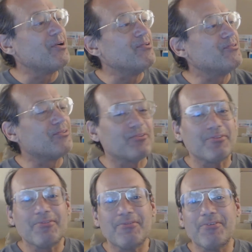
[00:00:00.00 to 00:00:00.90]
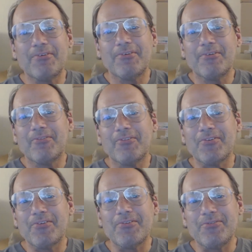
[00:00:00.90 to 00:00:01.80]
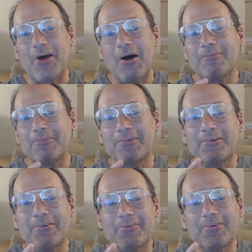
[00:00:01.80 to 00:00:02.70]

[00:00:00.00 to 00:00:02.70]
of those dumb little